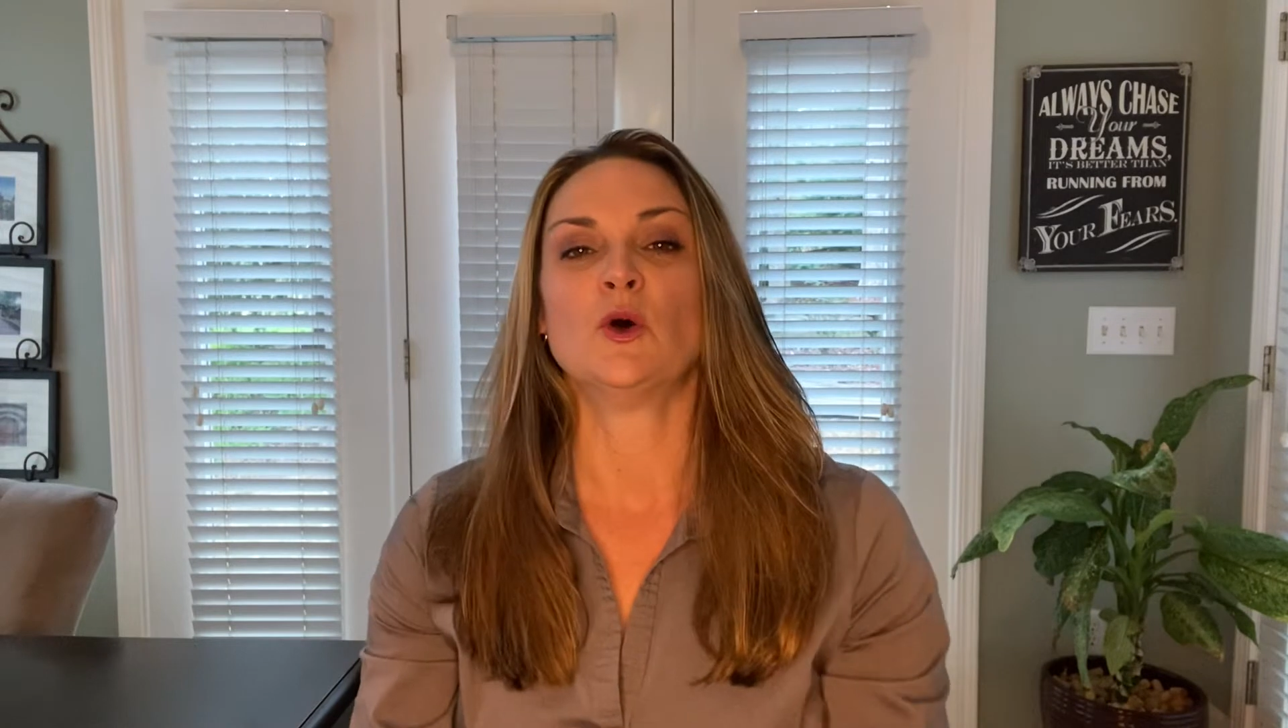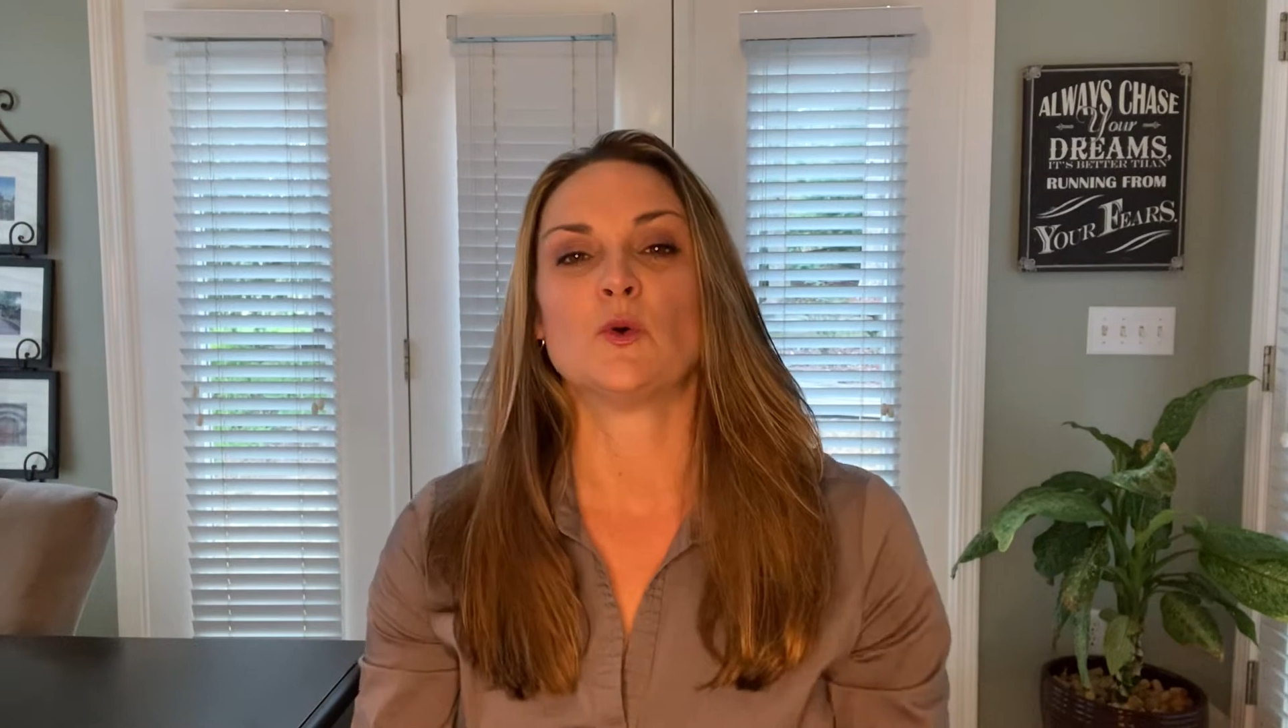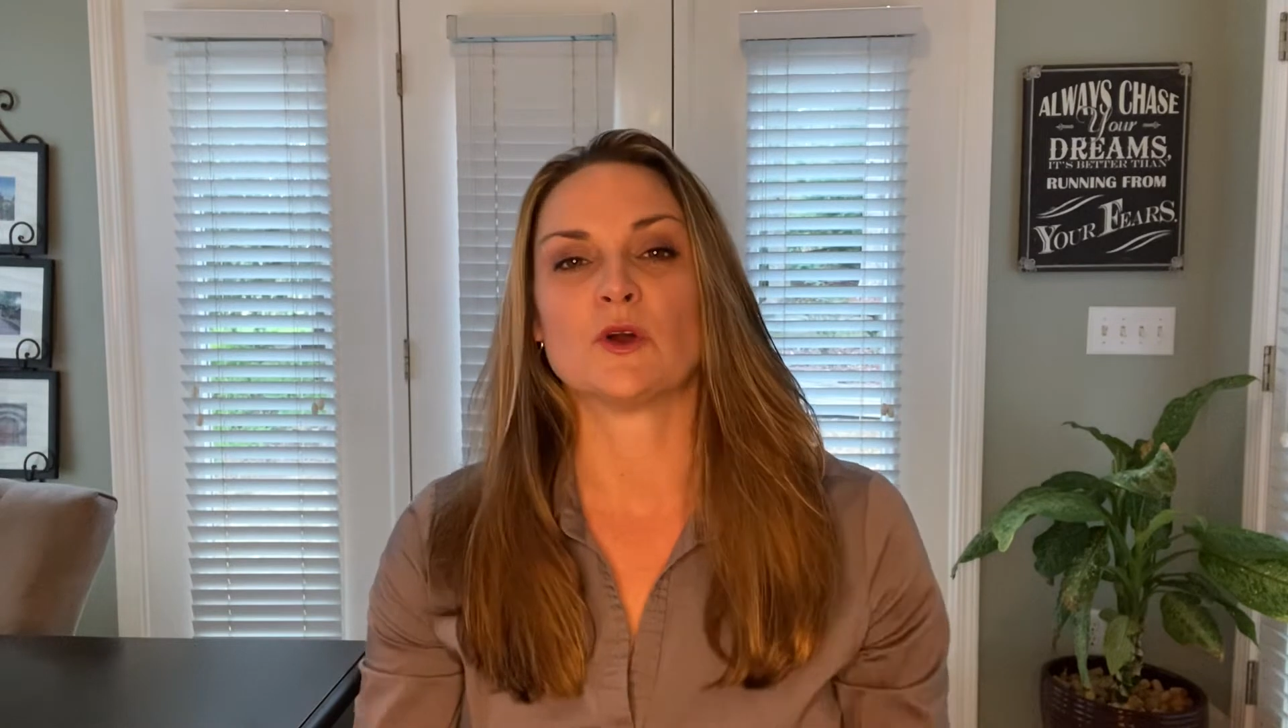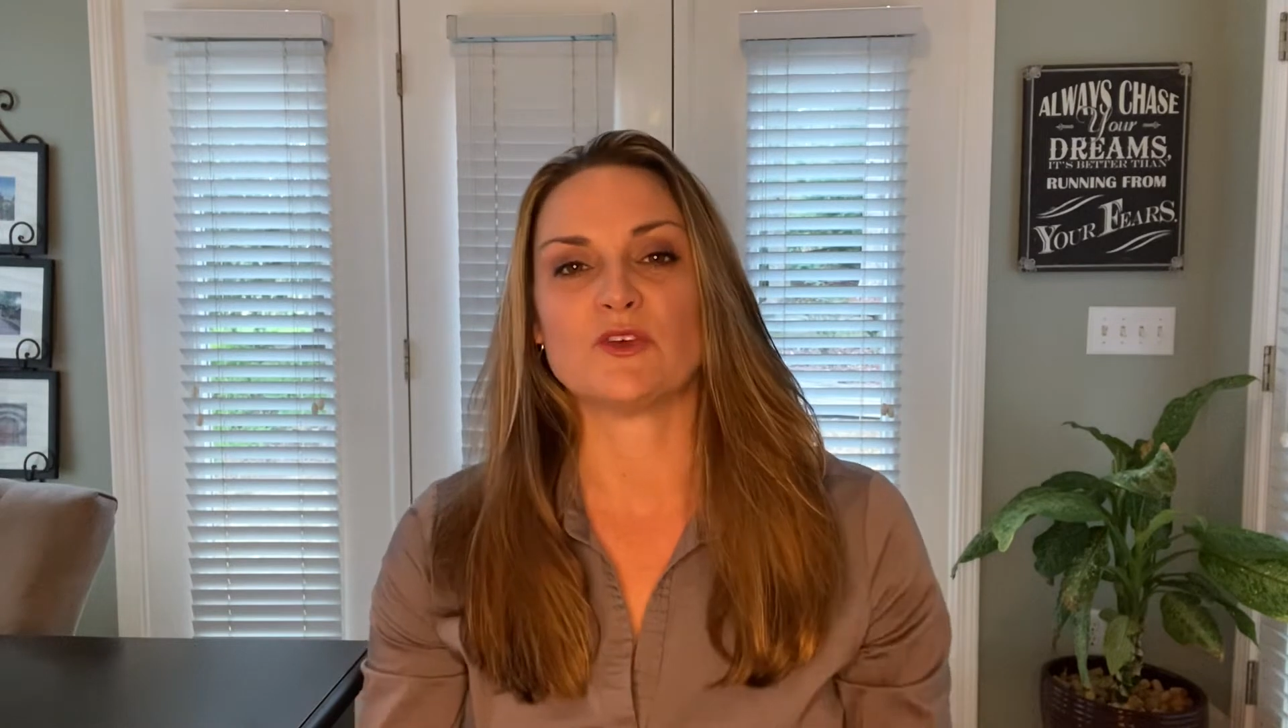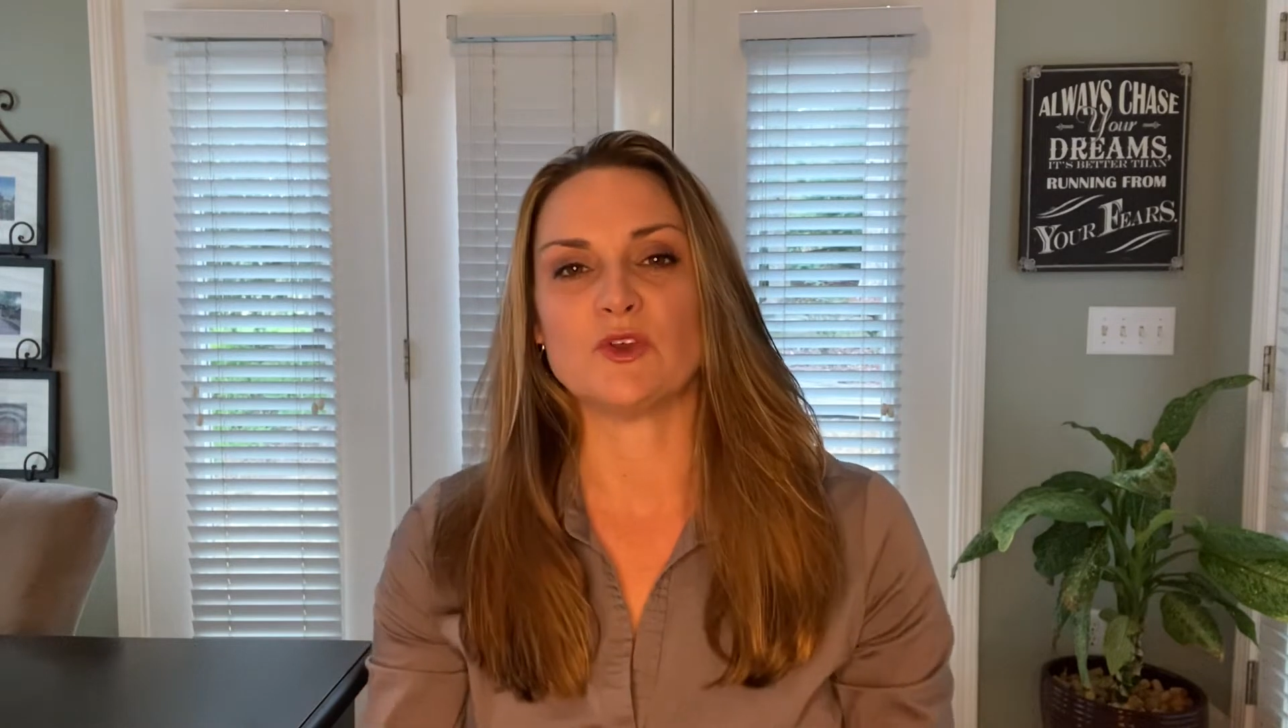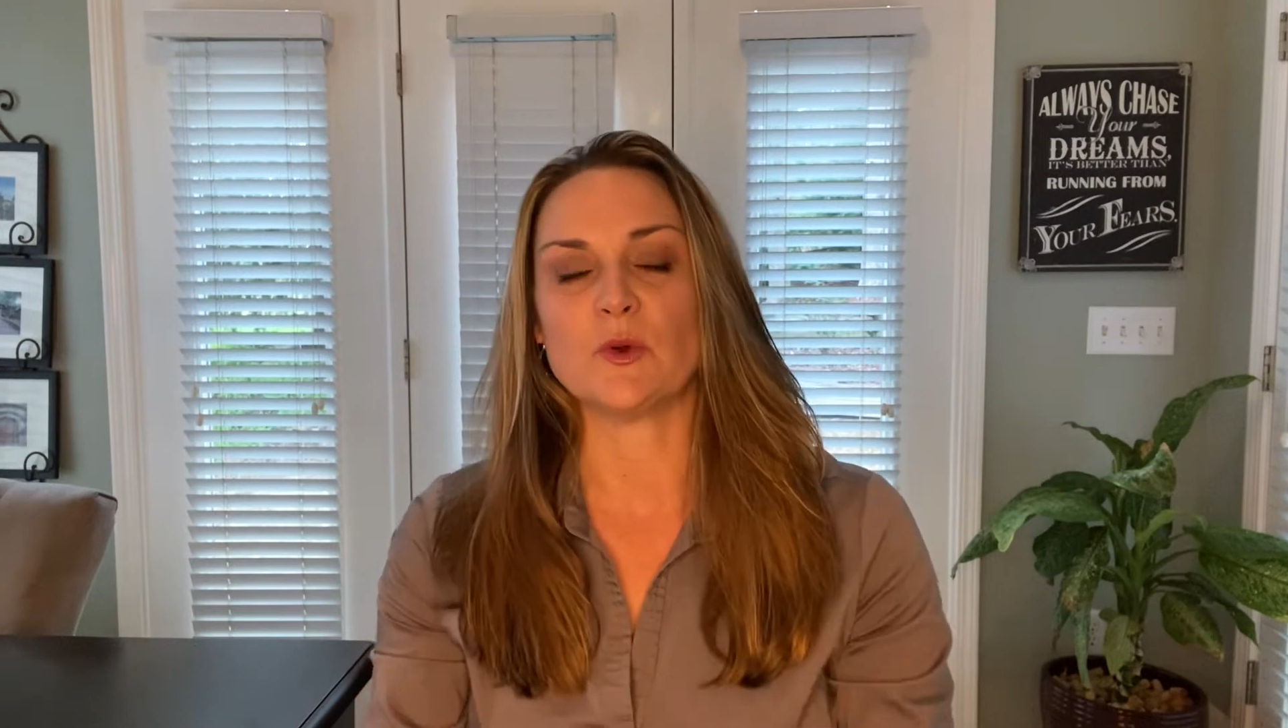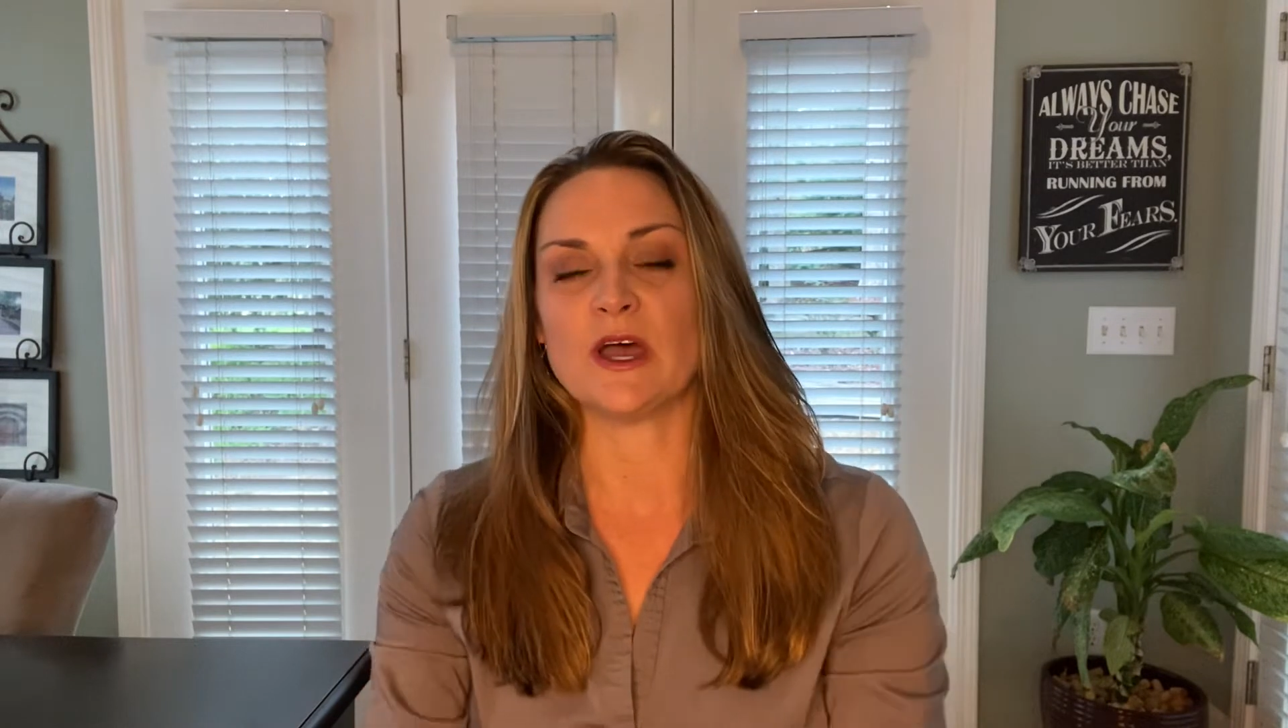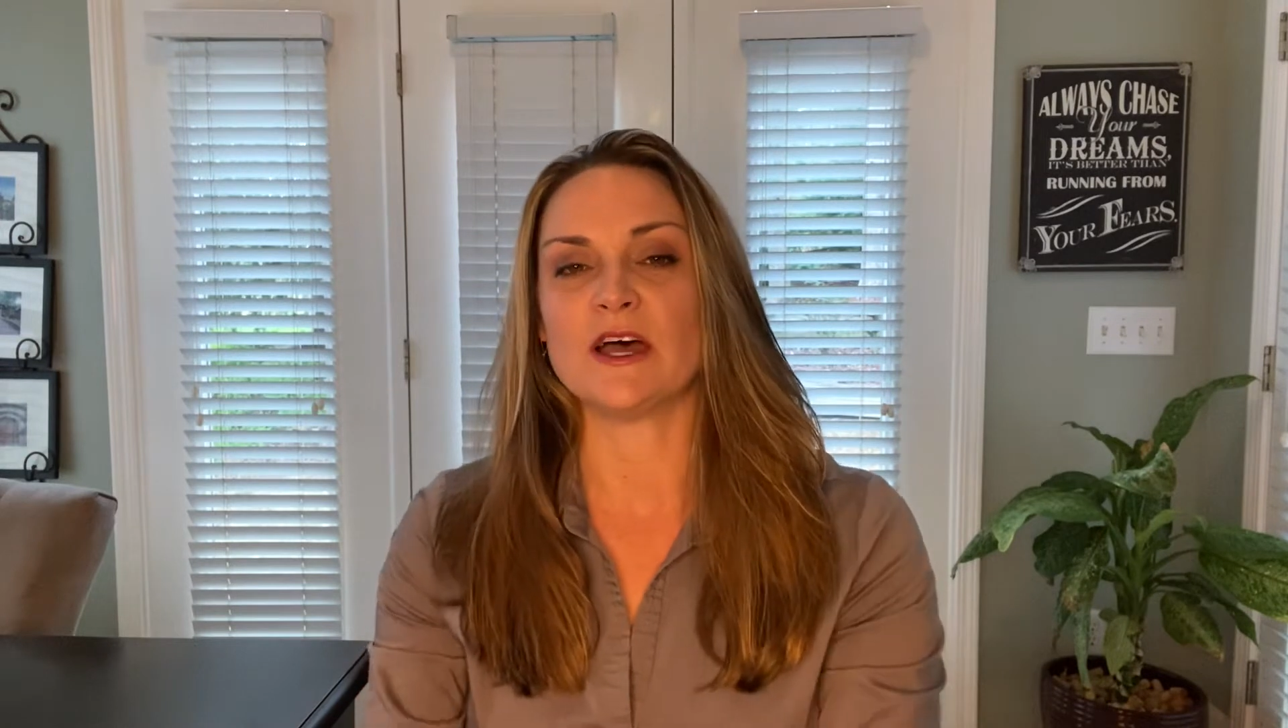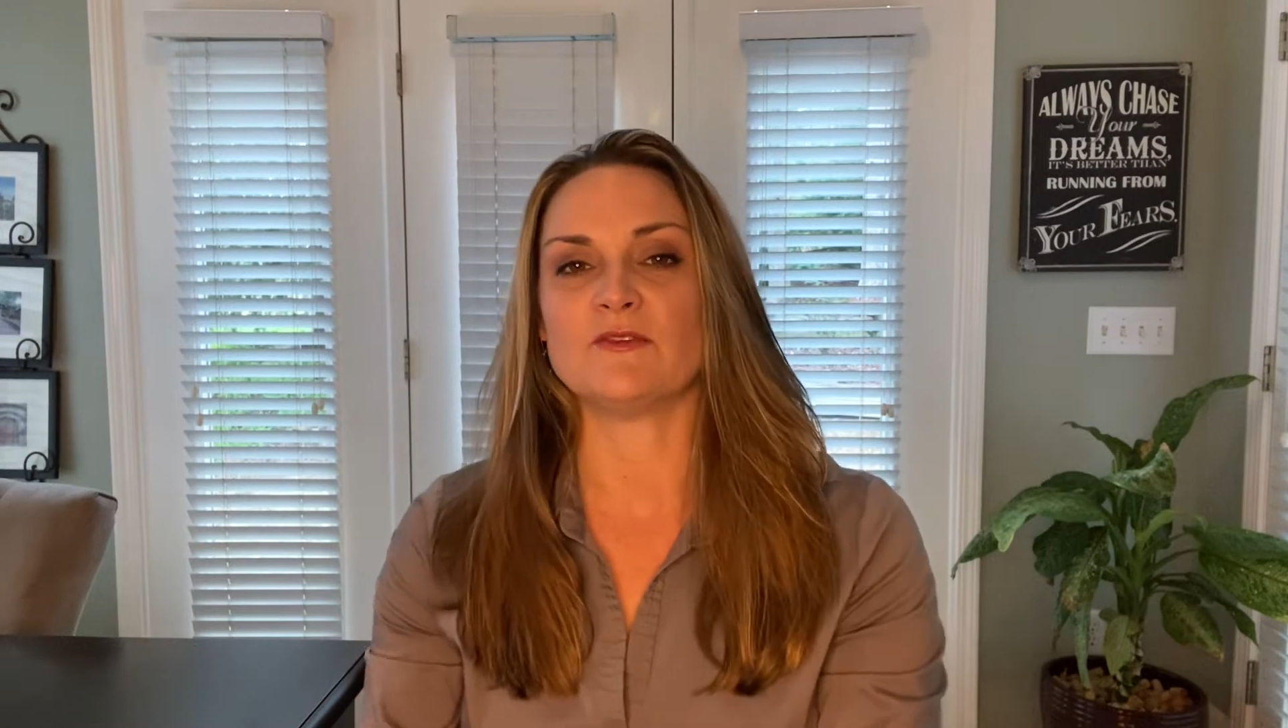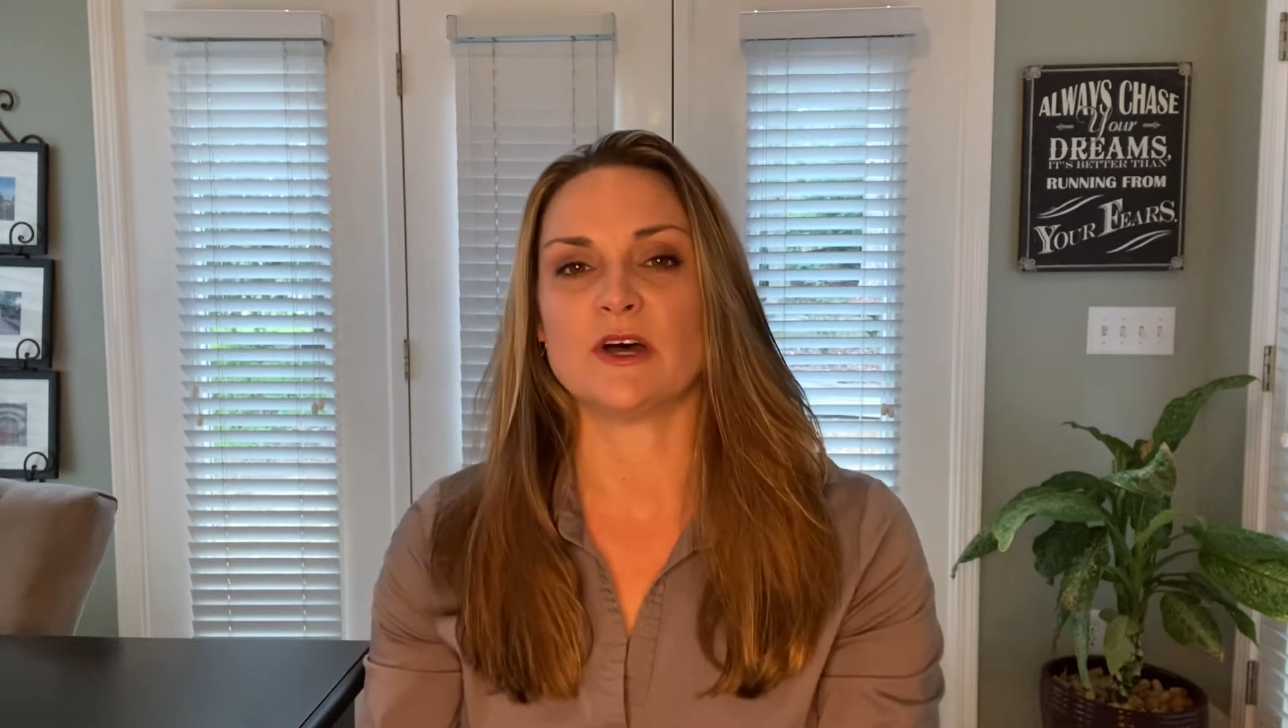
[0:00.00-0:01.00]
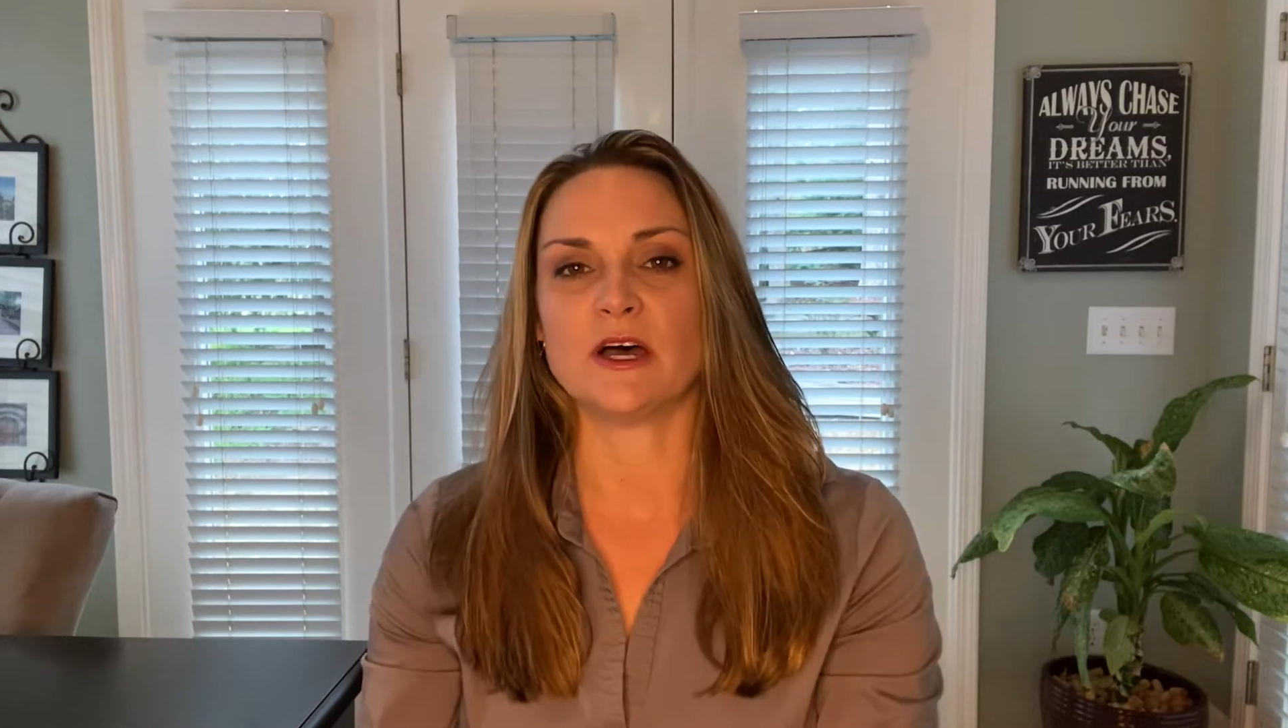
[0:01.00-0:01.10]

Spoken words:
or if you have